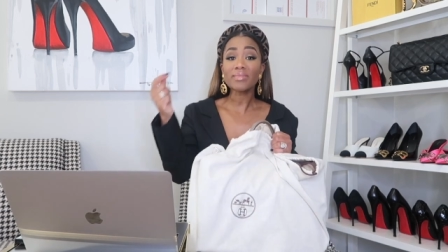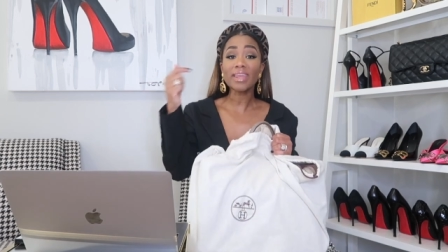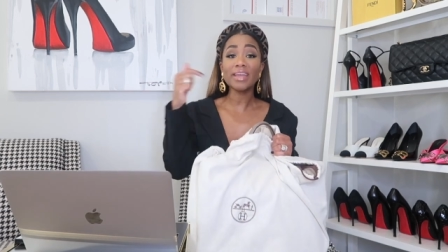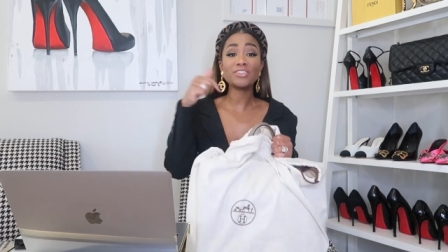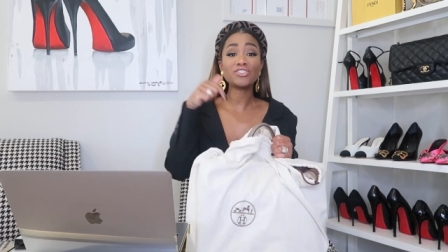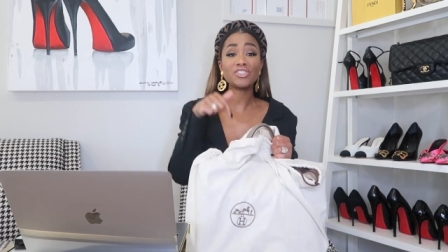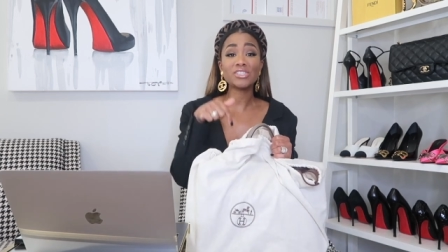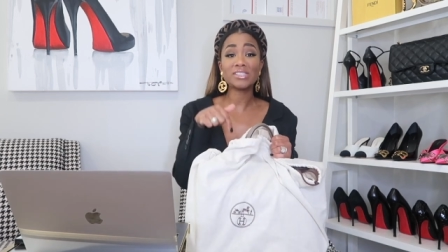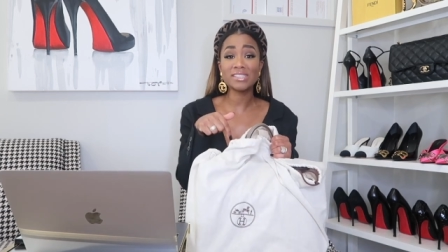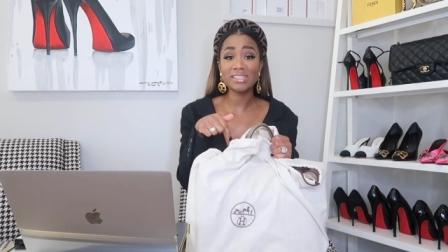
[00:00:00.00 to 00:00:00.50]

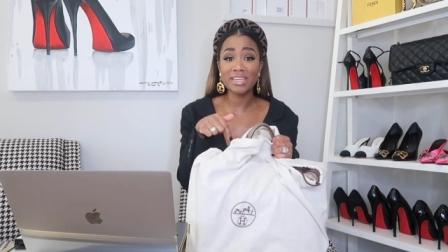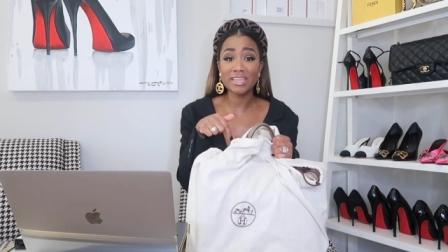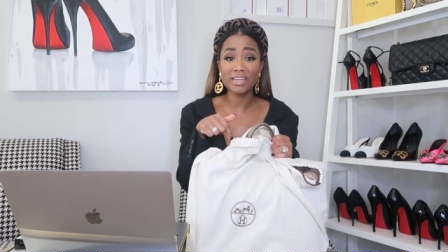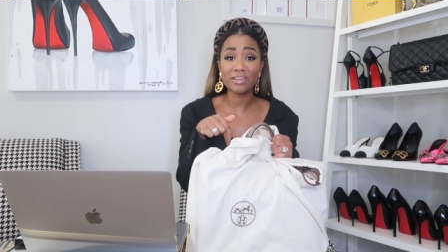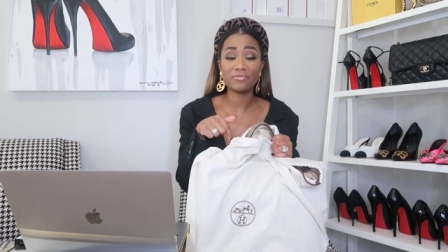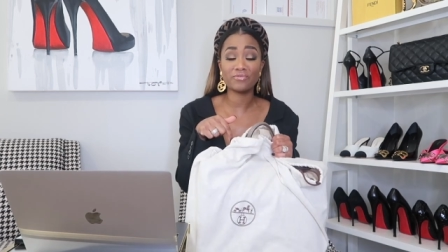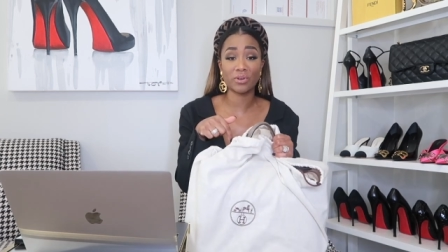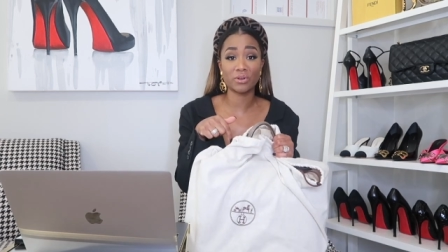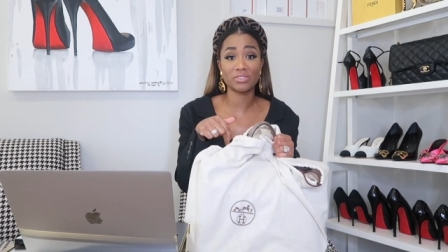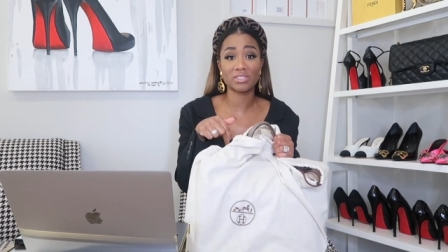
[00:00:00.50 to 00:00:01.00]
and she's sitting
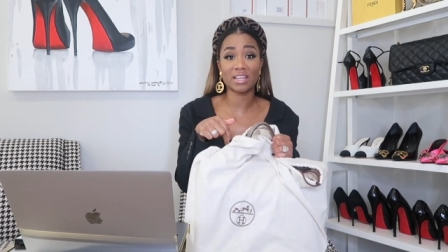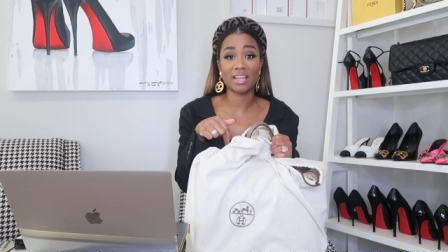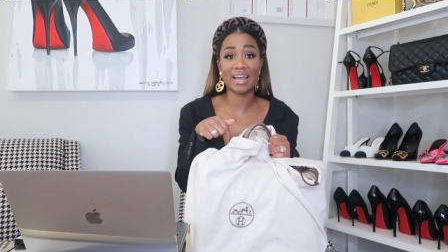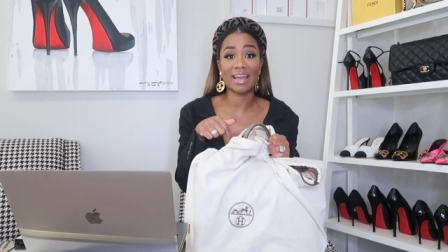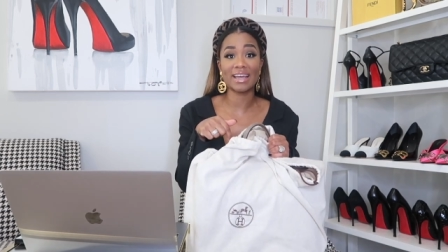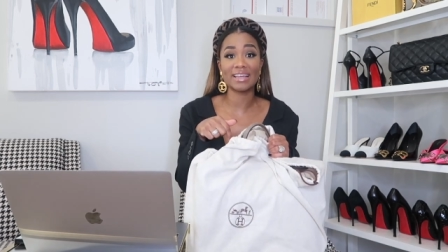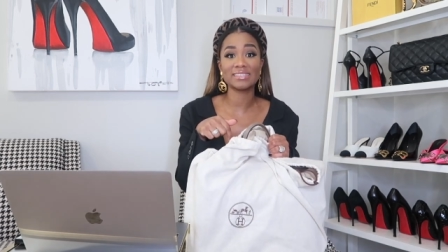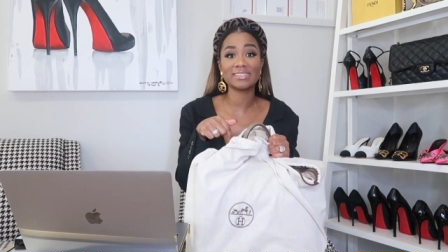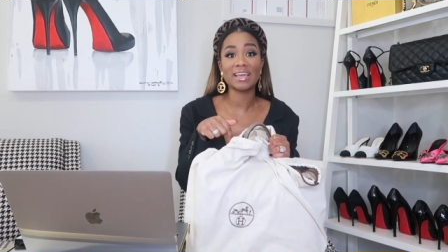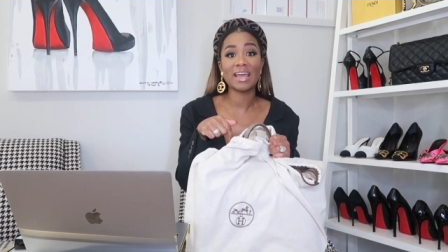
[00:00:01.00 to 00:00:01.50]
in first
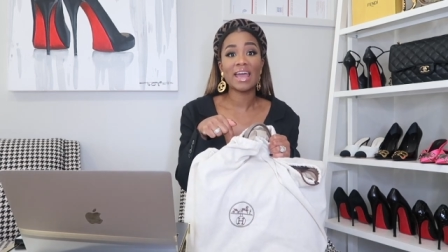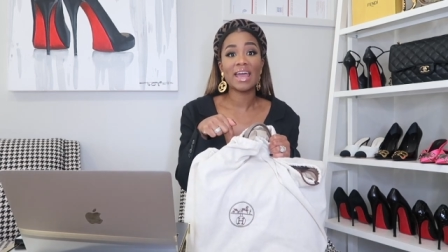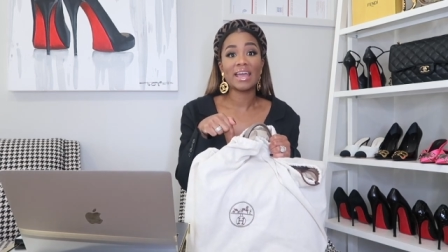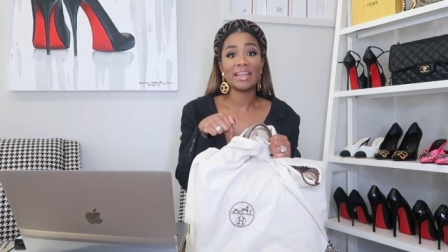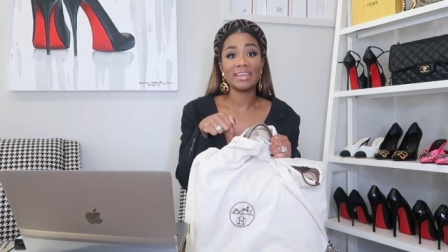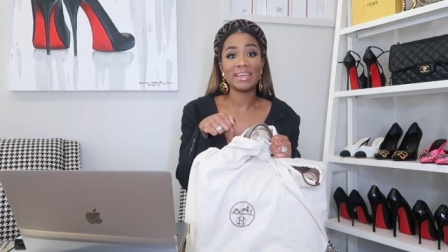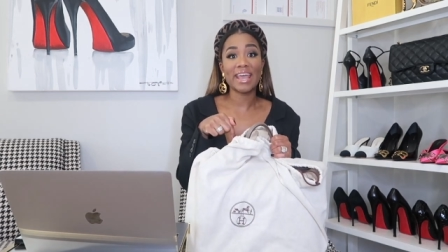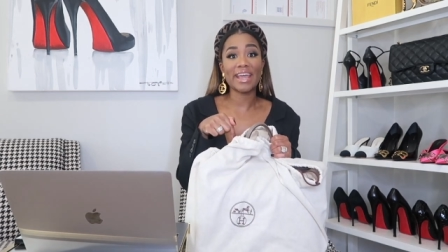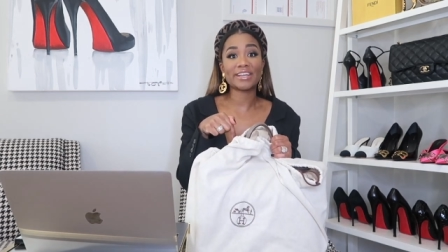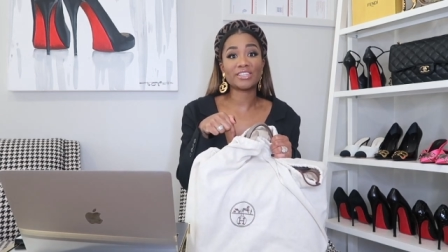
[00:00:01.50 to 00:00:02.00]
class
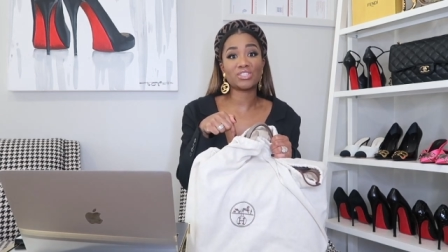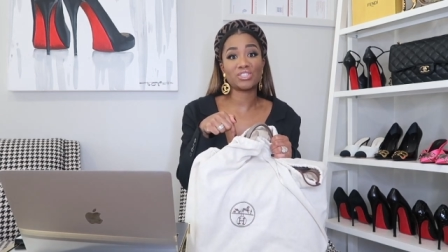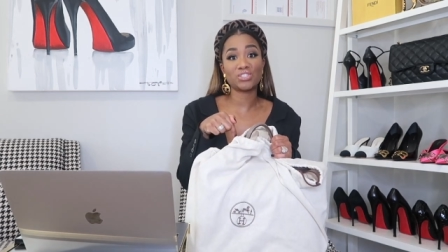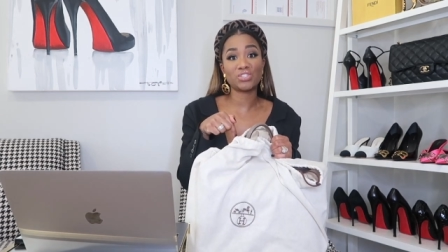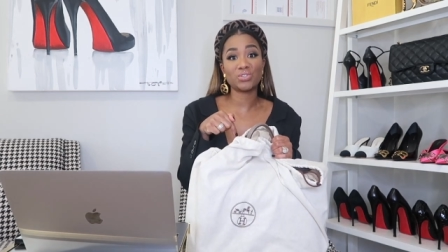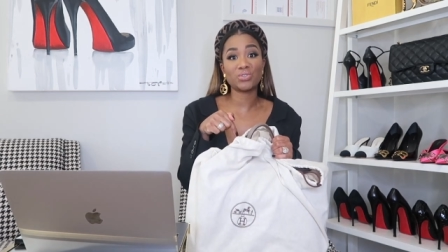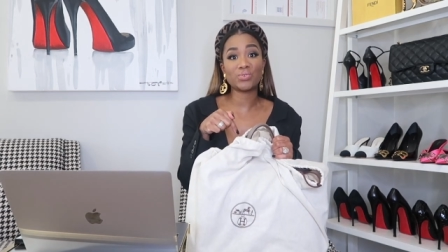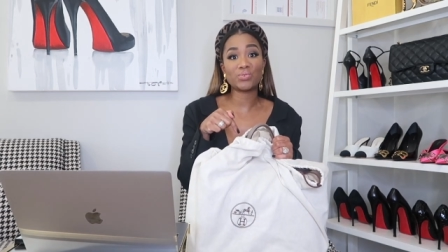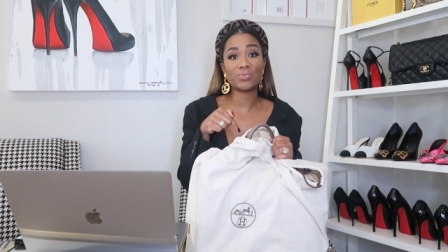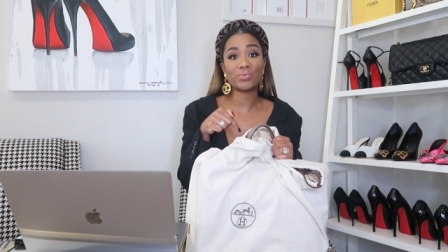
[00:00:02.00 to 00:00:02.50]
next
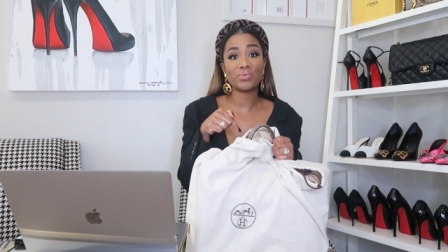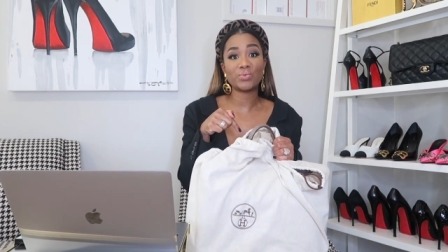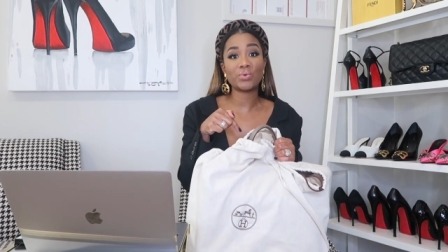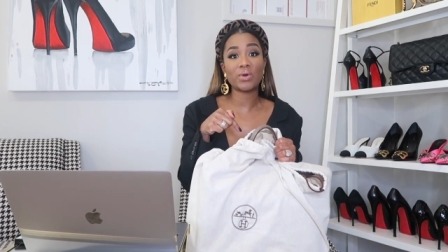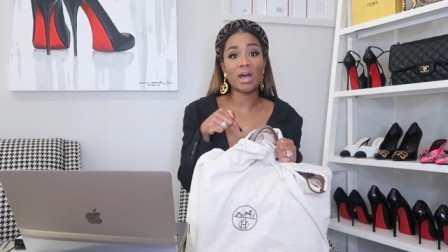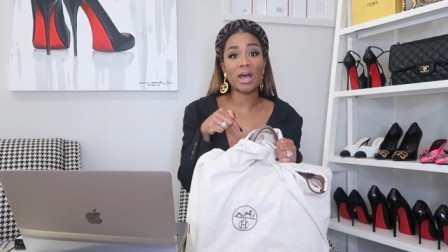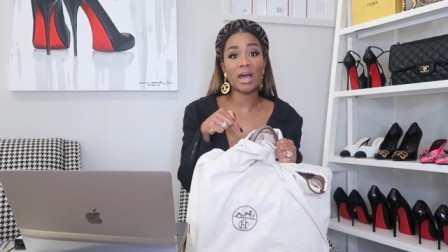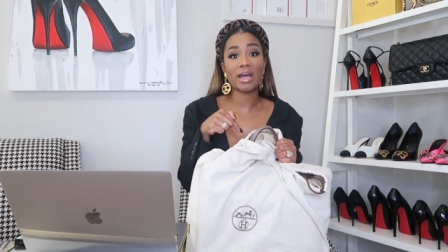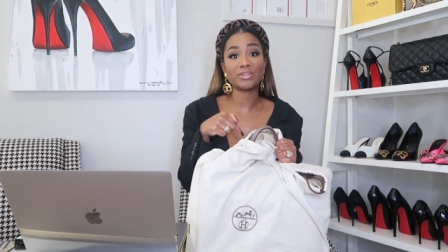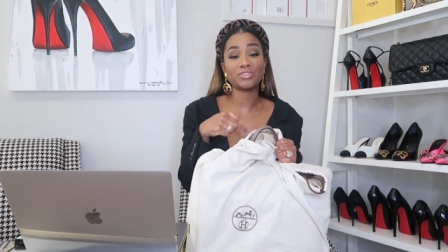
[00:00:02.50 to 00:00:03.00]
to
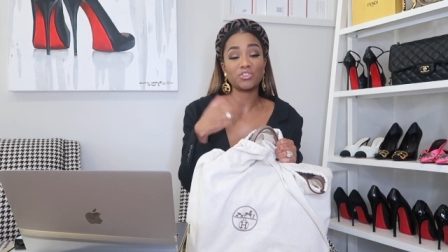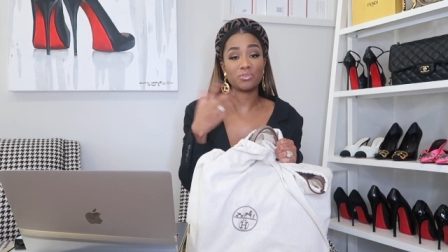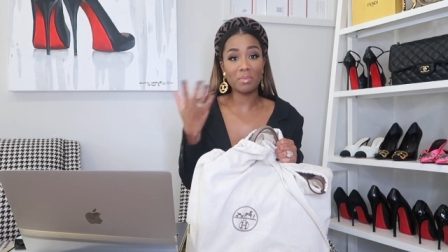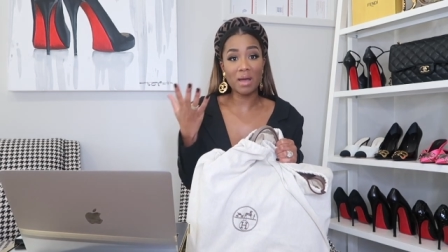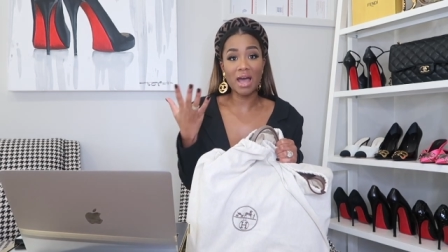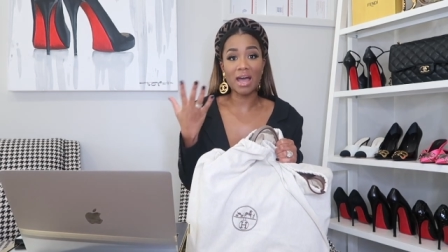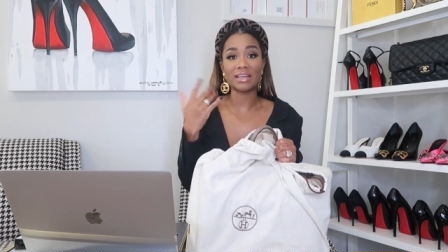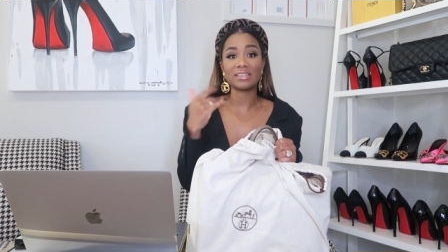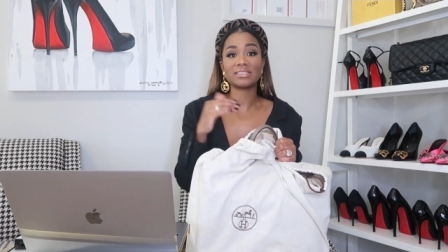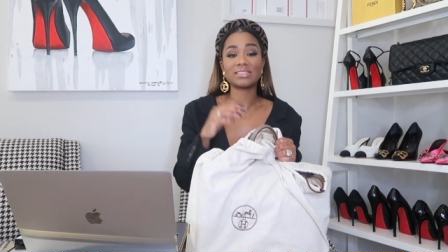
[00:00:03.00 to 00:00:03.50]

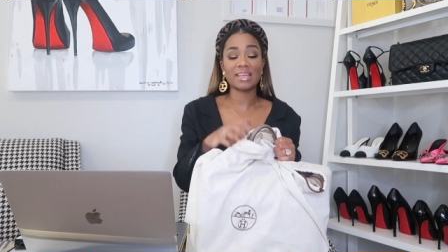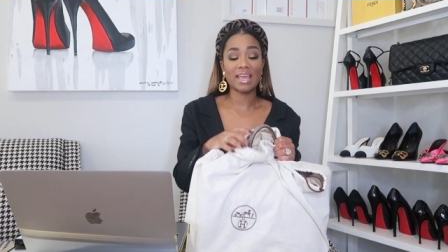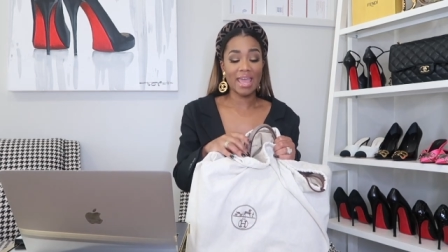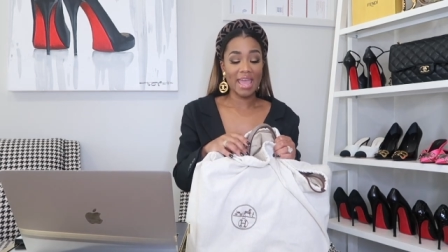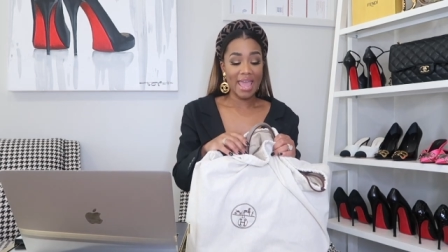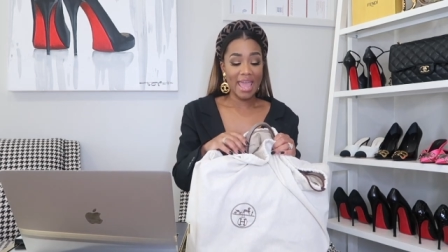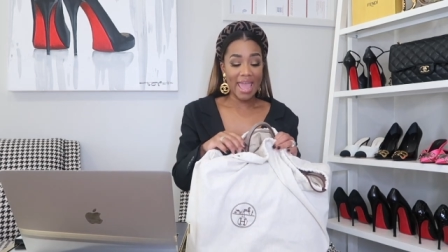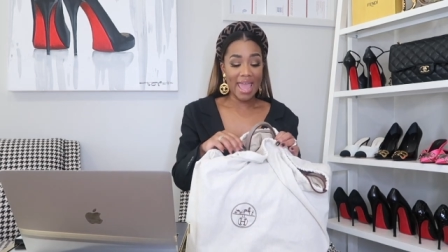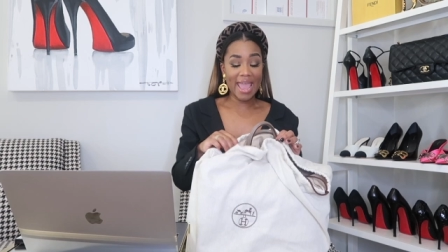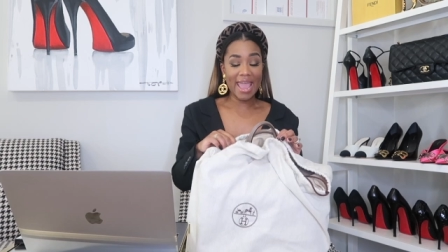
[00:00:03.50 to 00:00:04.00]
Dumas,
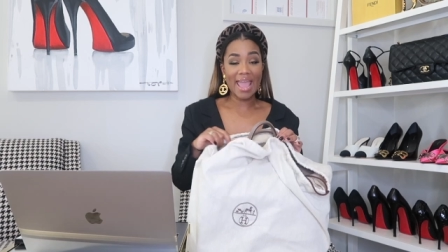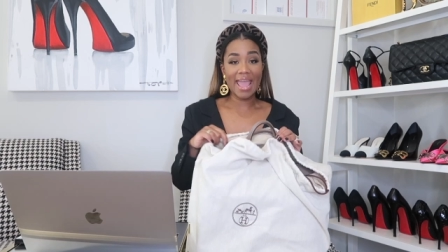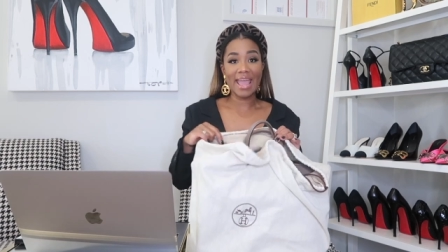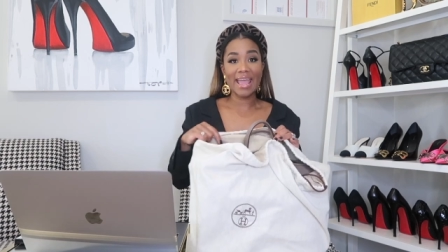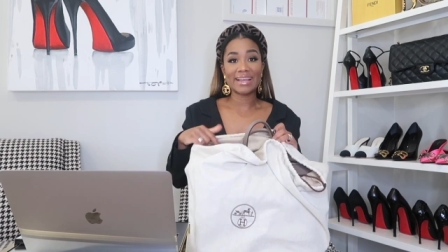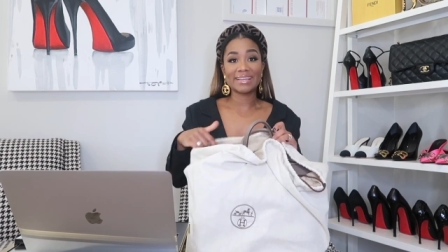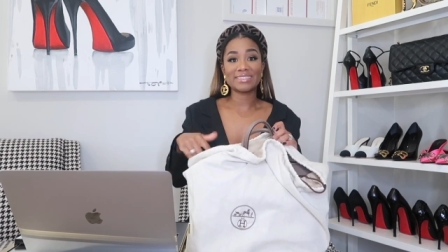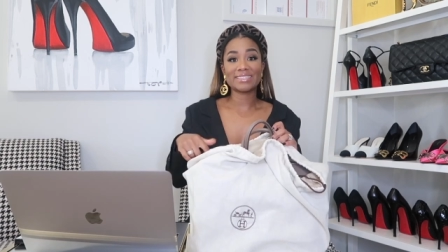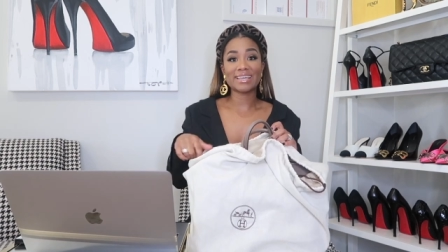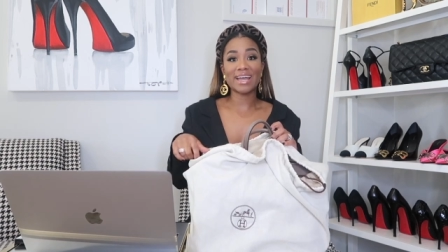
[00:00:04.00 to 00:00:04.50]

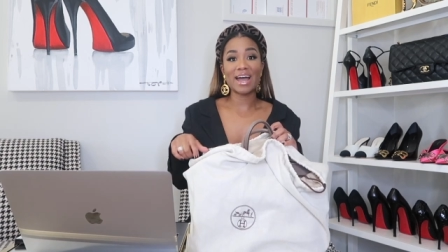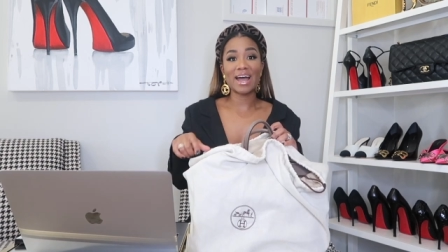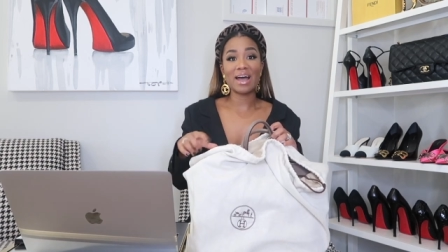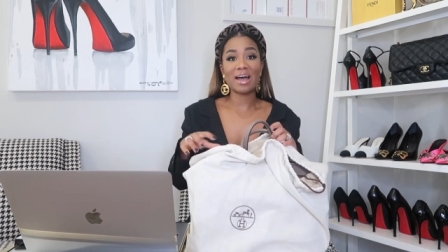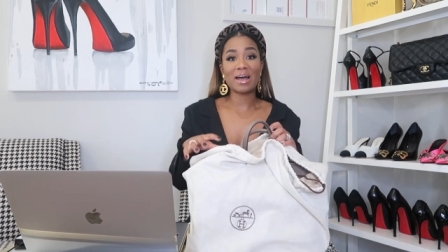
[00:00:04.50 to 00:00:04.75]
and